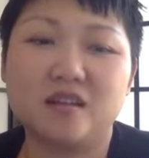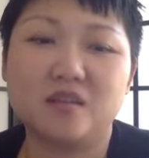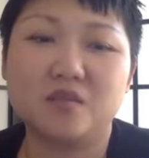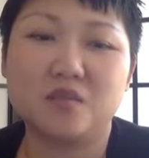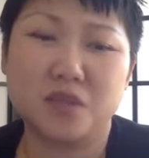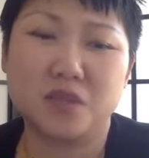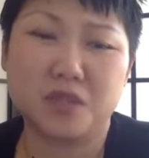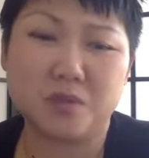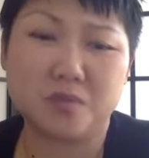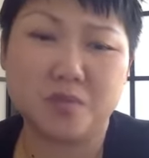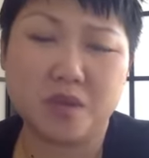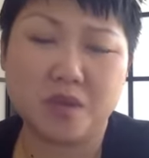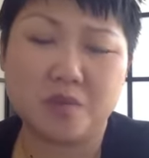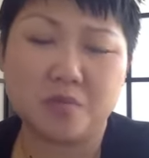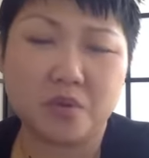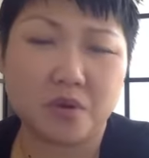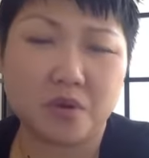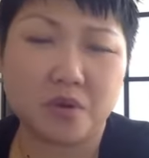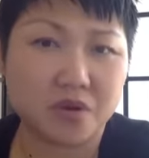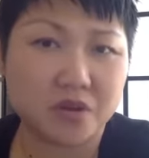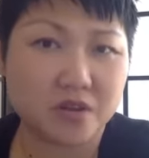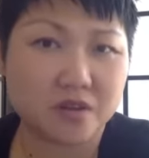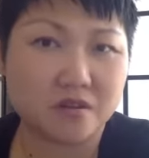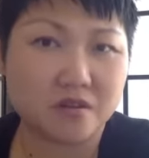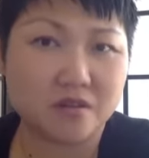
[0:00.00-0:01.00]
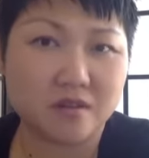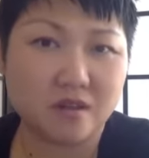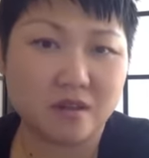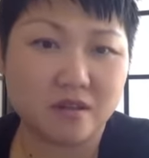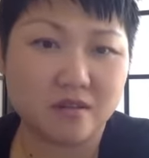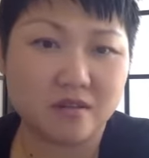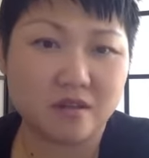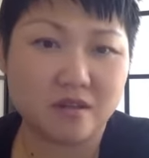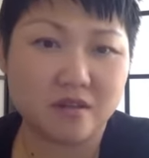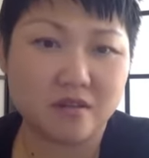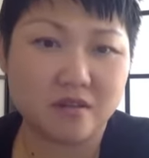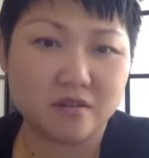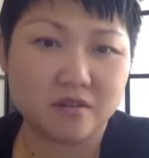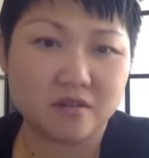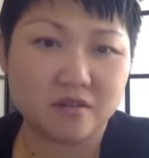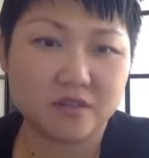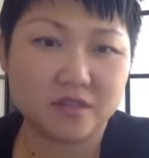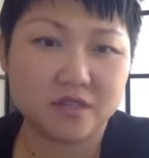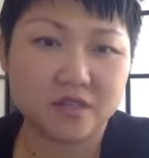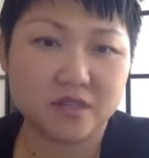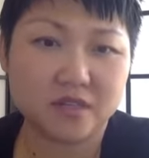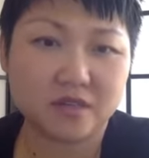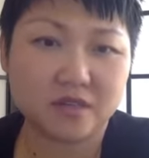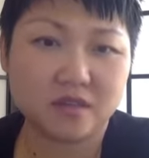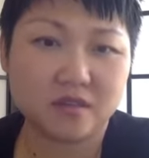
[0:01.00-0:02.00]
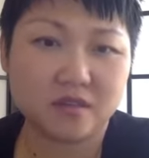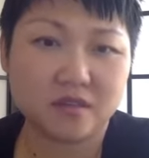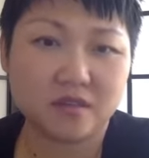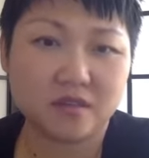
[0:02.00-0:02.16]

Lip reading: will it be a burden on others?